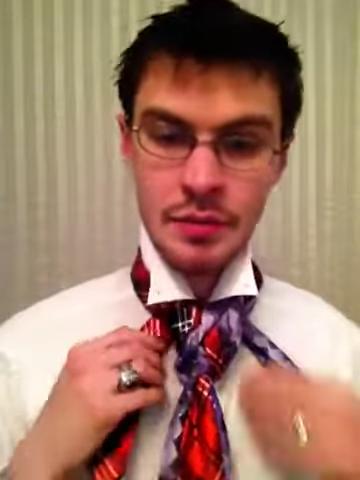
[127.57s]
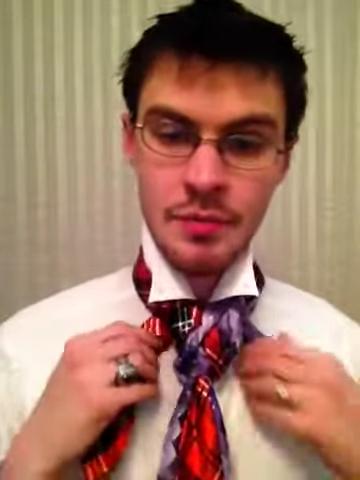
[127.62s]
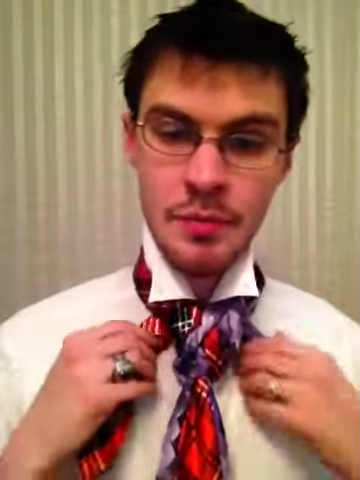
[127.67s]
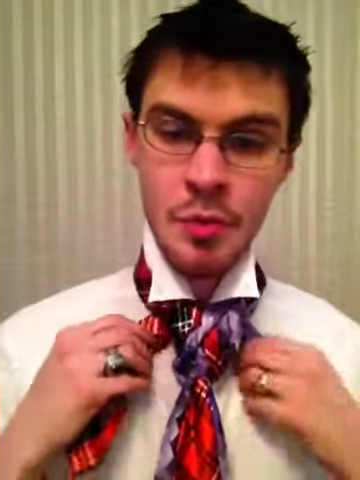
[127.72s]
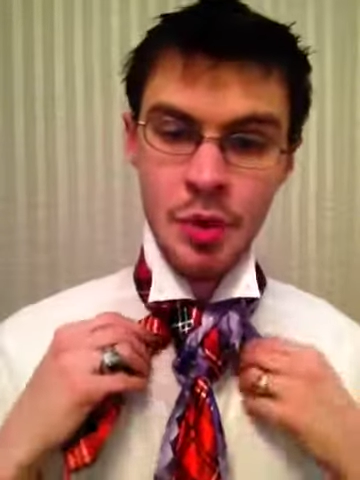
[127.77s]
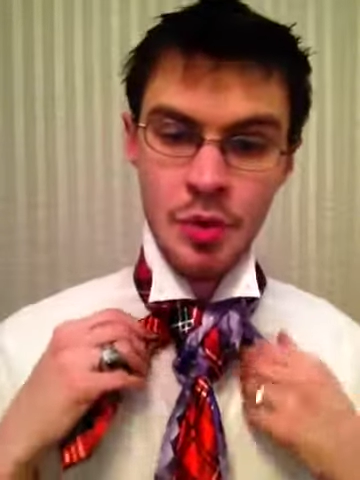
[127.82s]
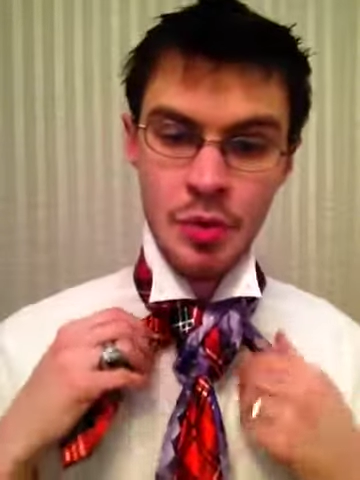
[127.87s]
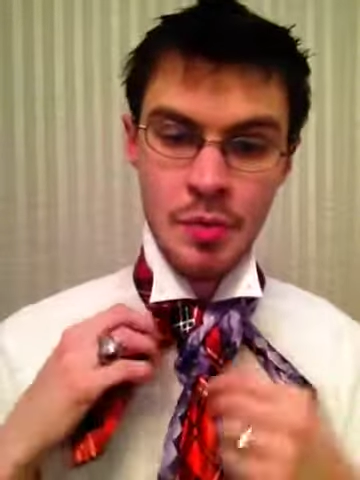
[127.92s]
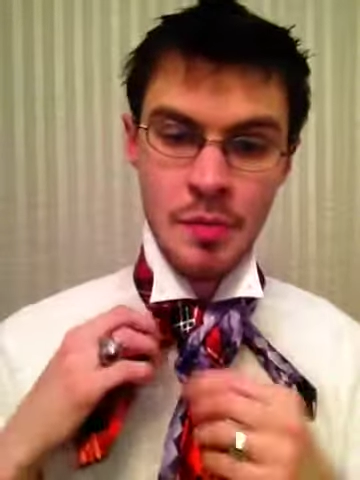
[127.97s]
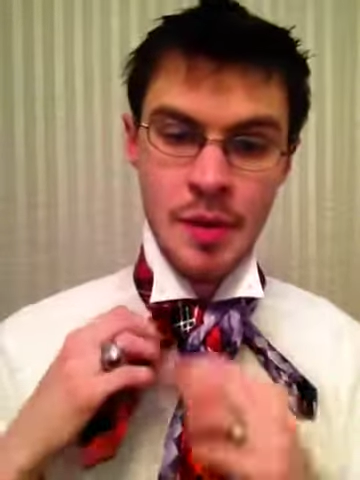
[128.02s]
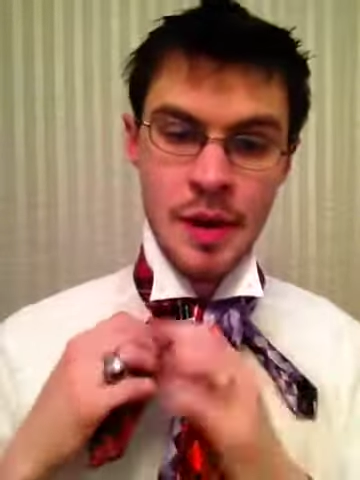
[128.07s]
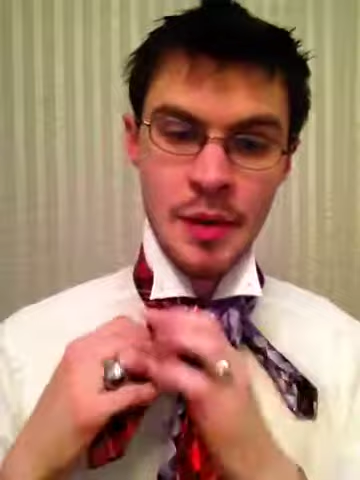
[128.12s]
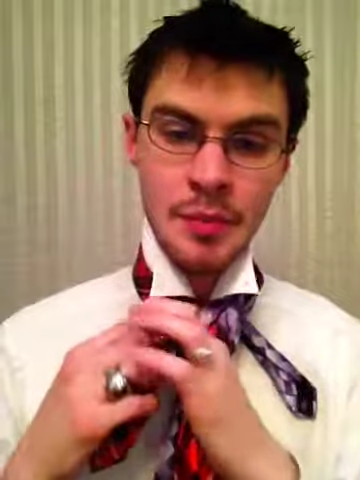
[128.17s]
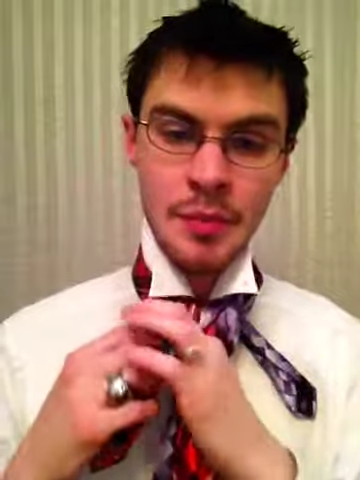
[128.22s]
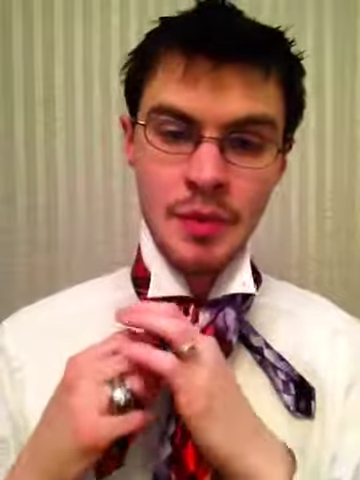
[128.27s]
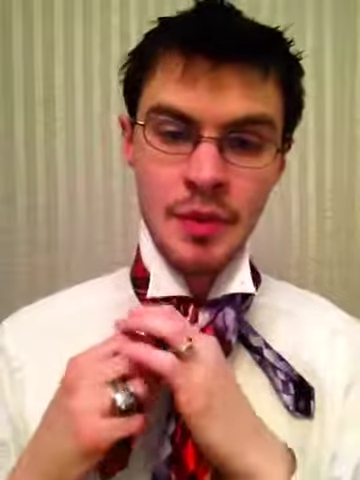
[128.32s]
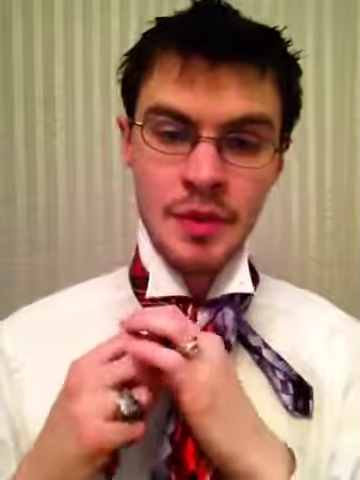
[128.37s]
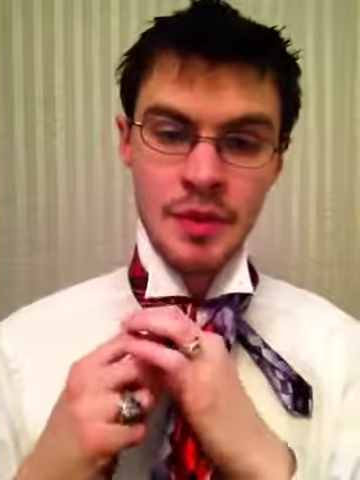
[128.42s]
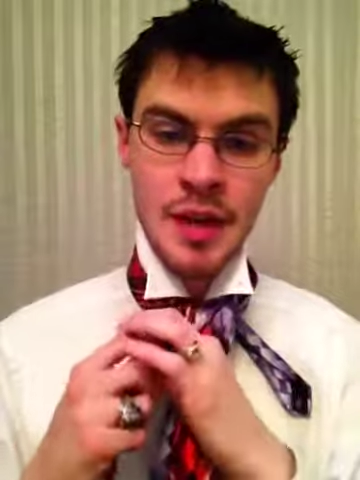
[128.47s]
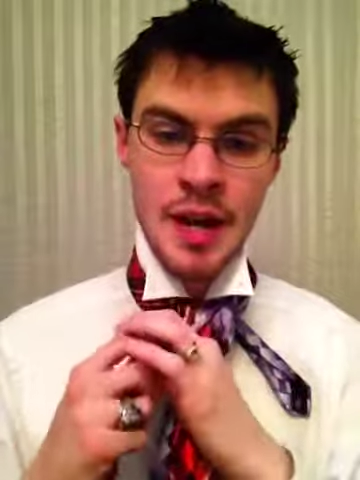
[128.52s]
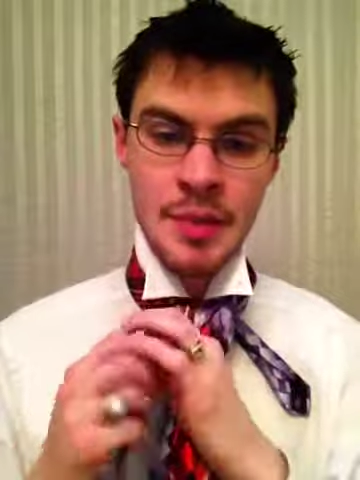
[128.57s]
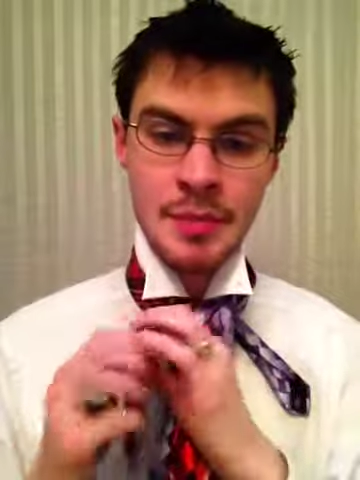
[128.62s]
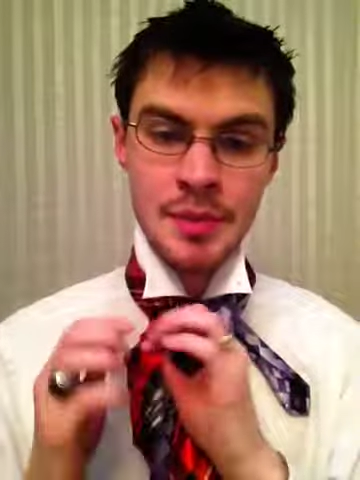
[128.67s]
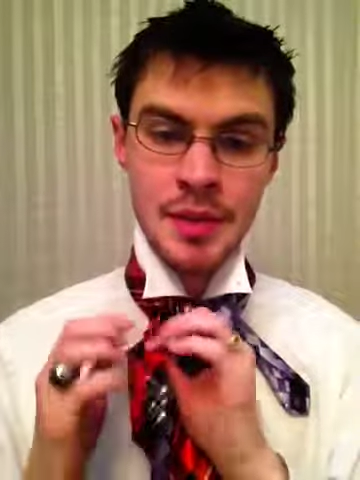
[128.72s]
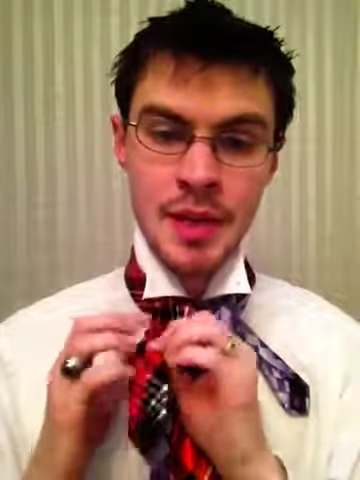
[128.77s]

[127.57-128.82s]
more remaining with the top